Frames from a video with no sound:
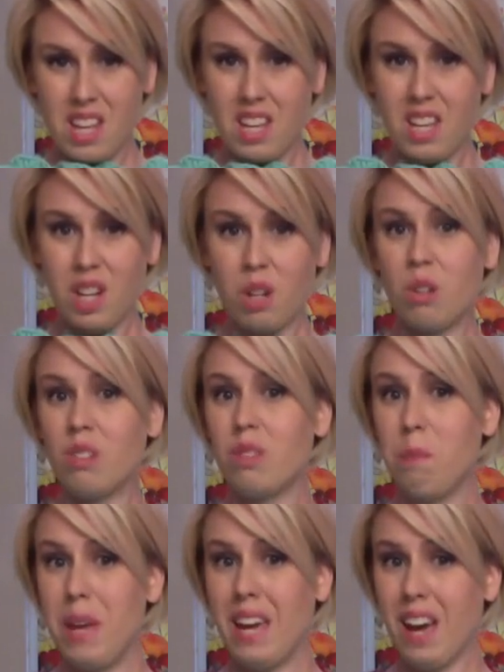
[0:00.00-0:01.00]
you know,
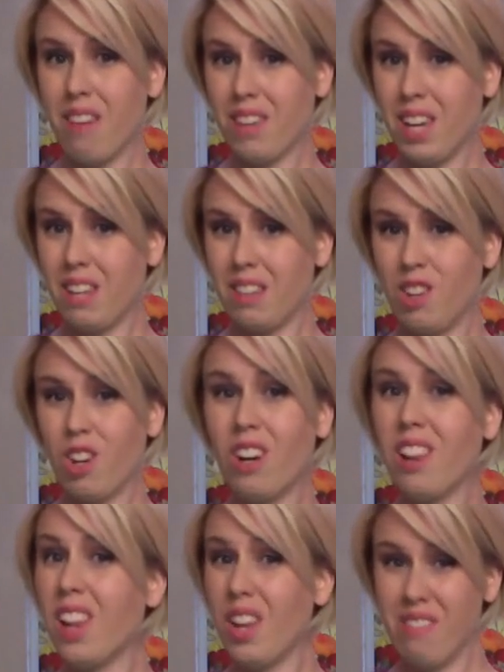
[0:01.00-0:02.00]
big Afghans, you're
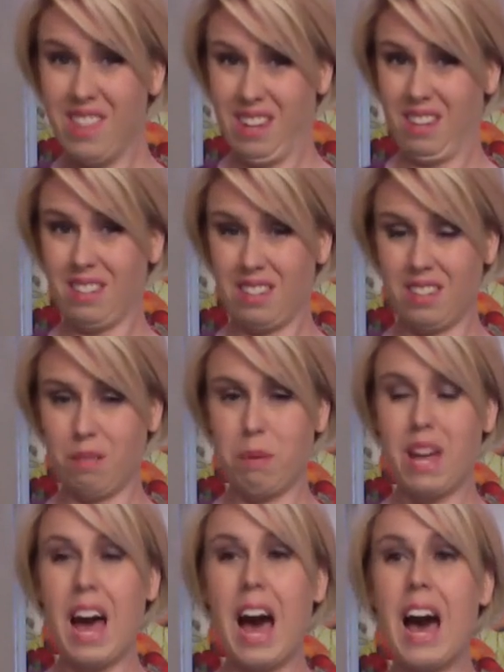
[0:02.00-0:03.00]
gonna love this.
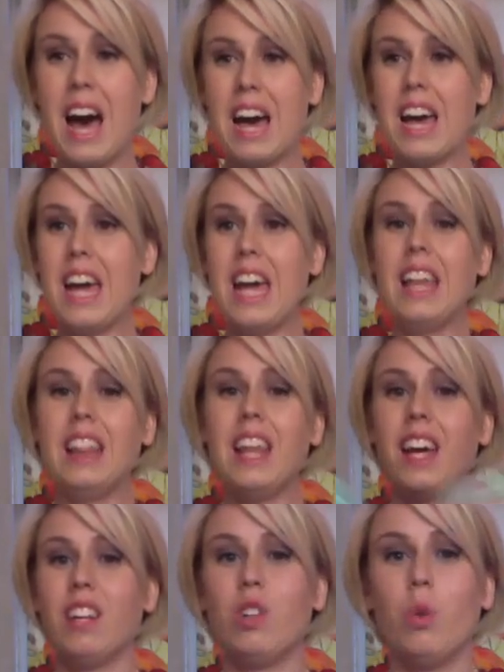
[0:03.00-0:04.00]
But I
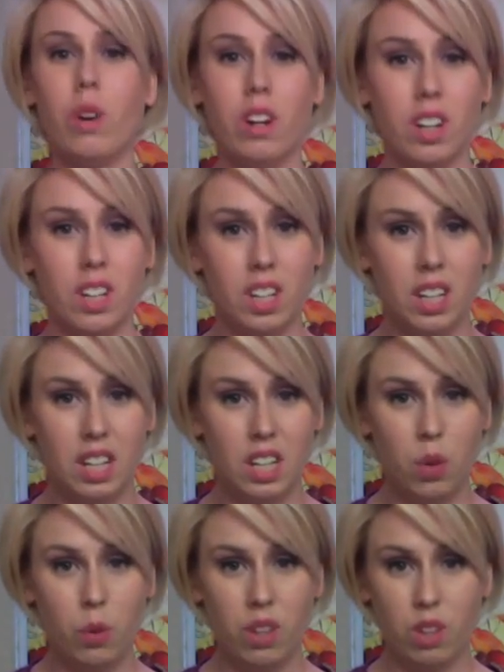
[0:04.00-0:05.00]
like to work
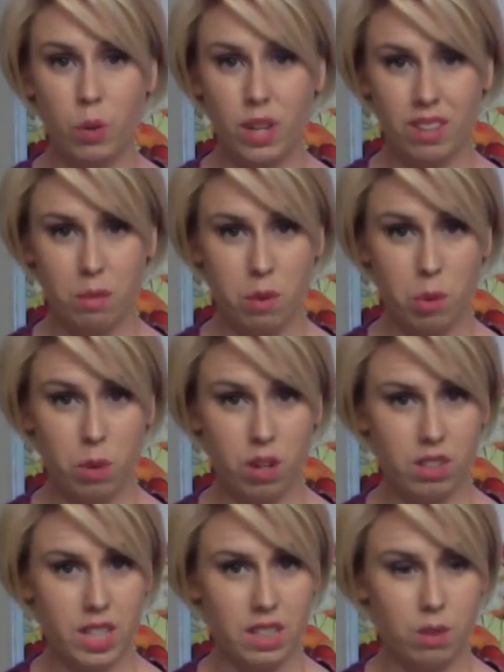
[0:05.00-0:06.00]
with quick, small
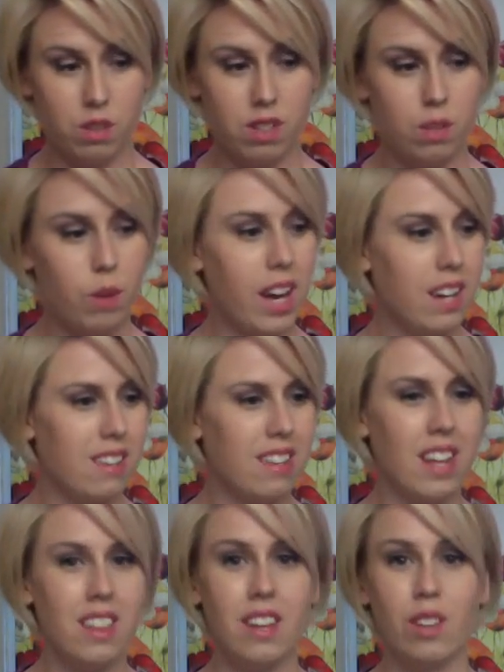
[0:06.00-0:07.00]
projects, which is why I
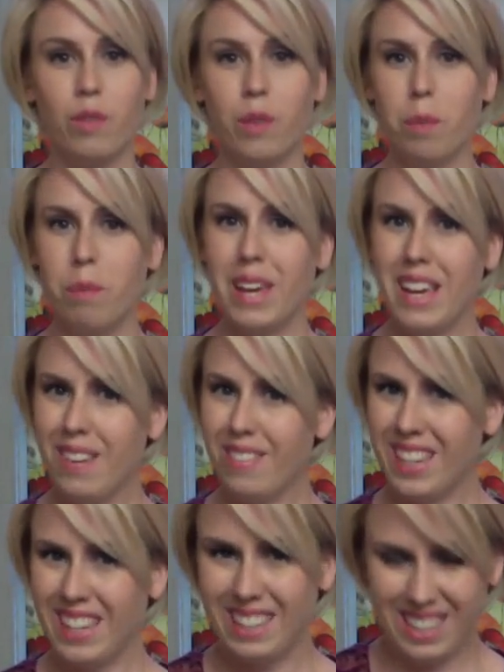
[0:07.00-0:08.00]
design things for
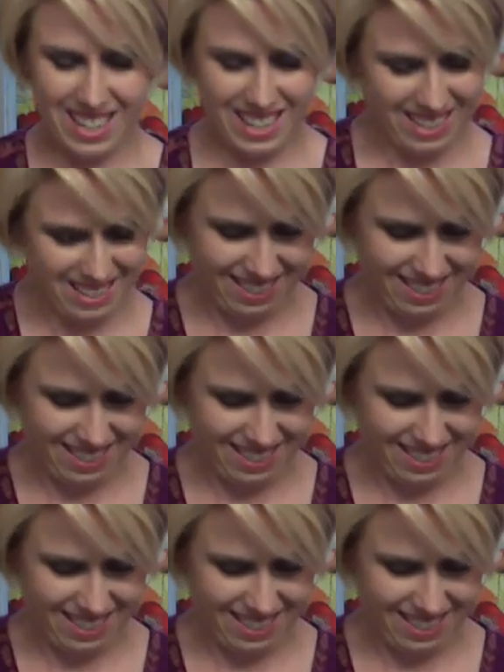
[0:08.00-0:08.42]
babies.